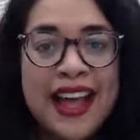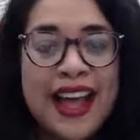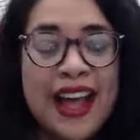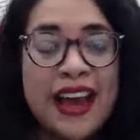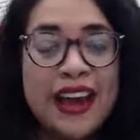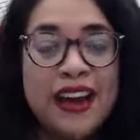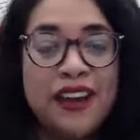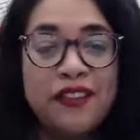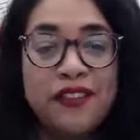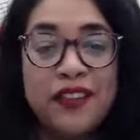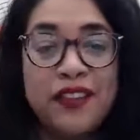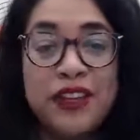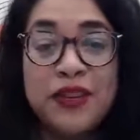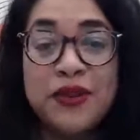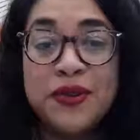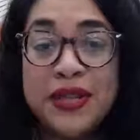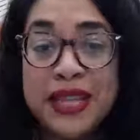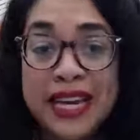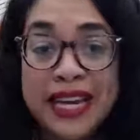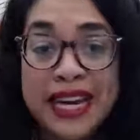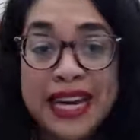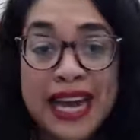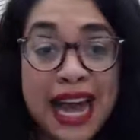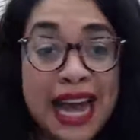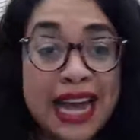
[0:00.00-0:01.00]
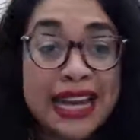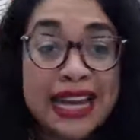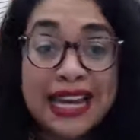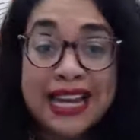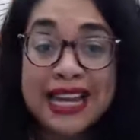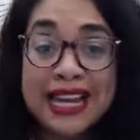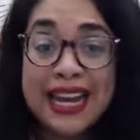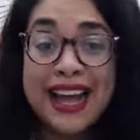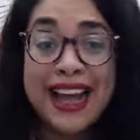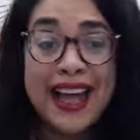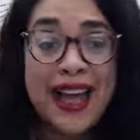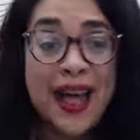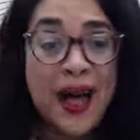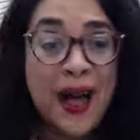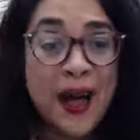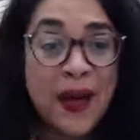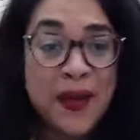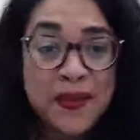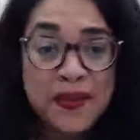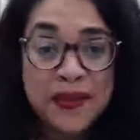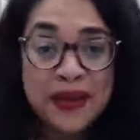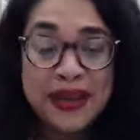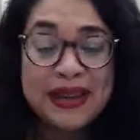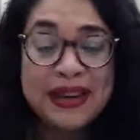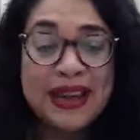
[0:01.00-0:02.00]
And if you need any
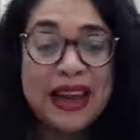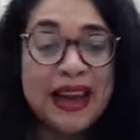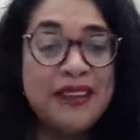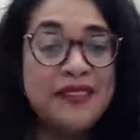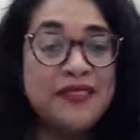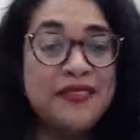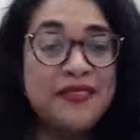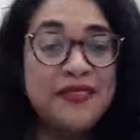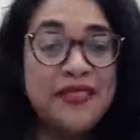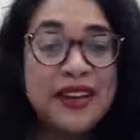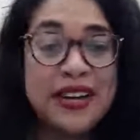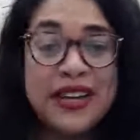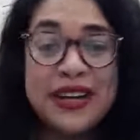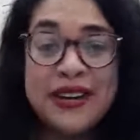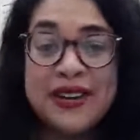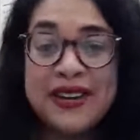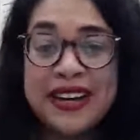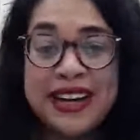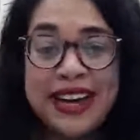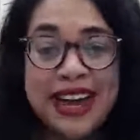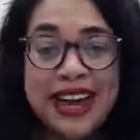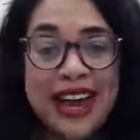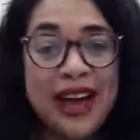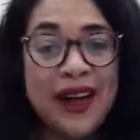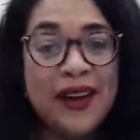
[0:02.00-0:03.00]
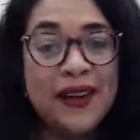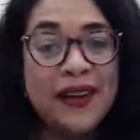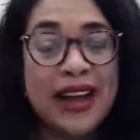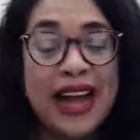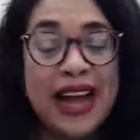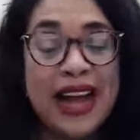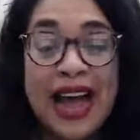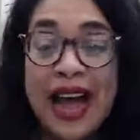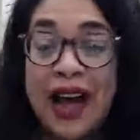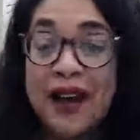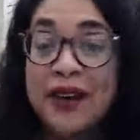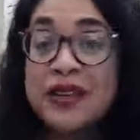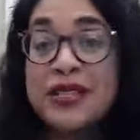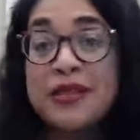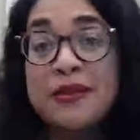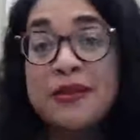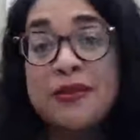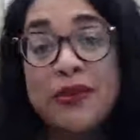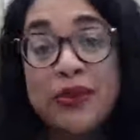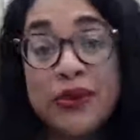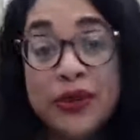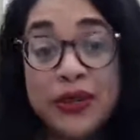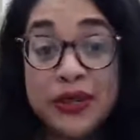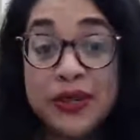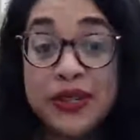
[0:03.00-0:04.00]
help in kind of figuring out how to
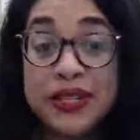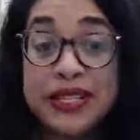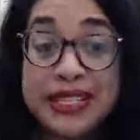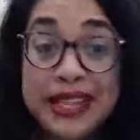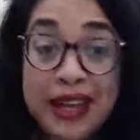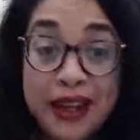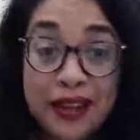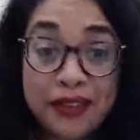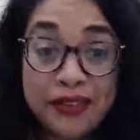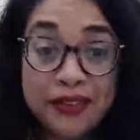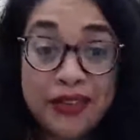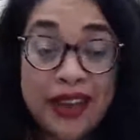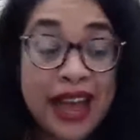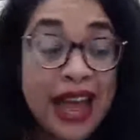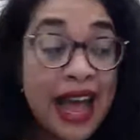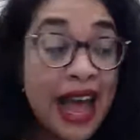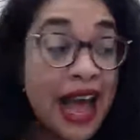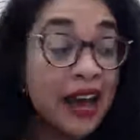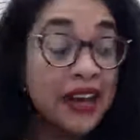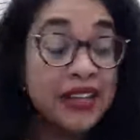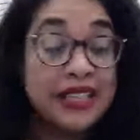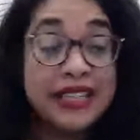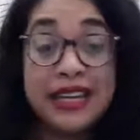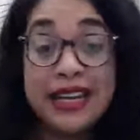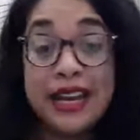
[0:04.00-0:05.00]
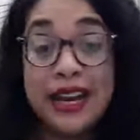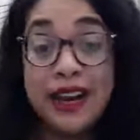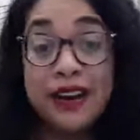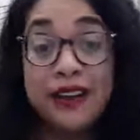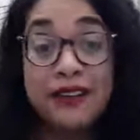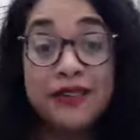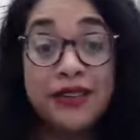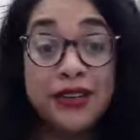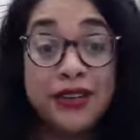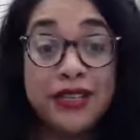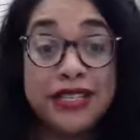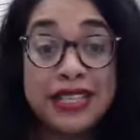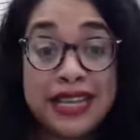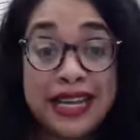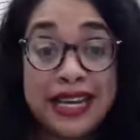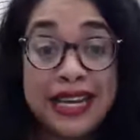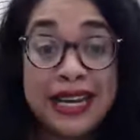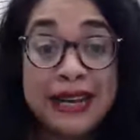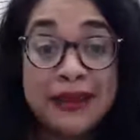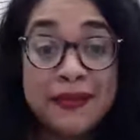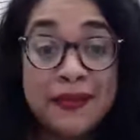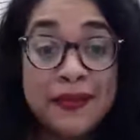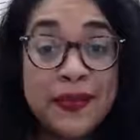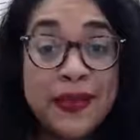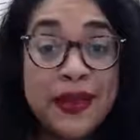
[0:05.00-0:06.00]
support yourself, how to take care of your
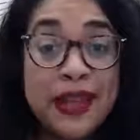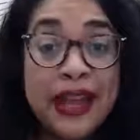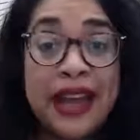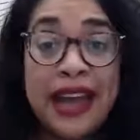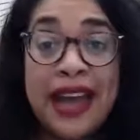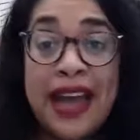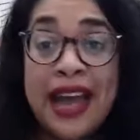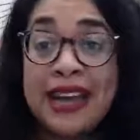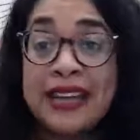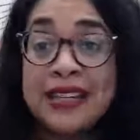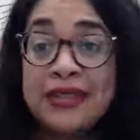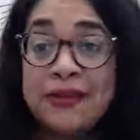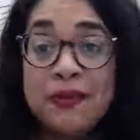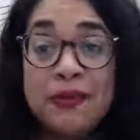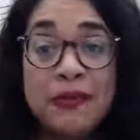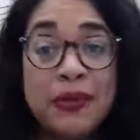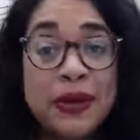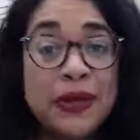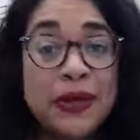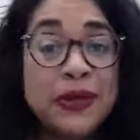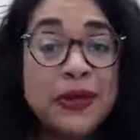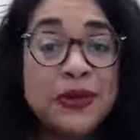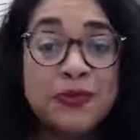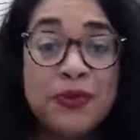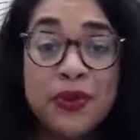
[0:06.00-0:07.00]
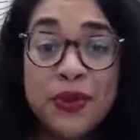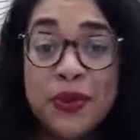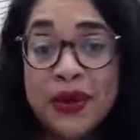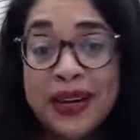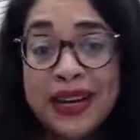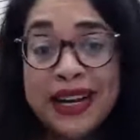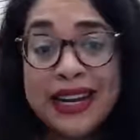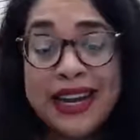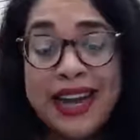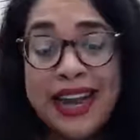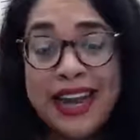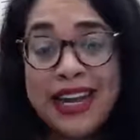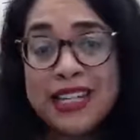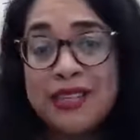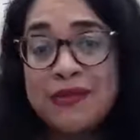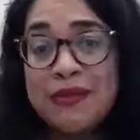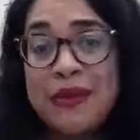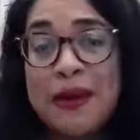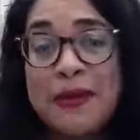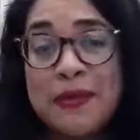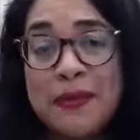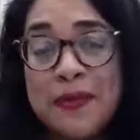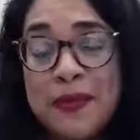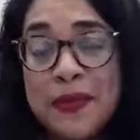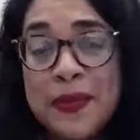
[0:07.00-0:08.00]
team, and to build more
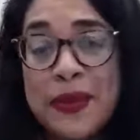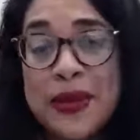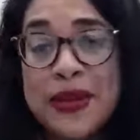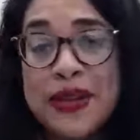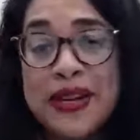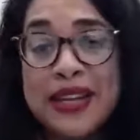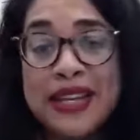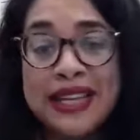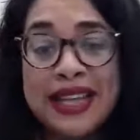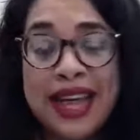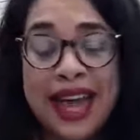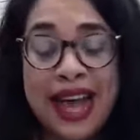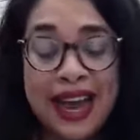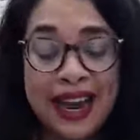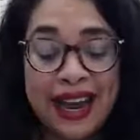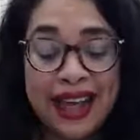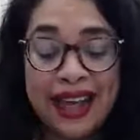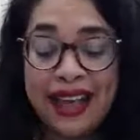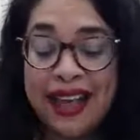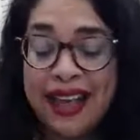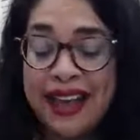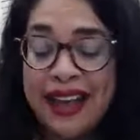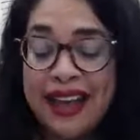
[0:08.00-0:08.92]
engagement, build that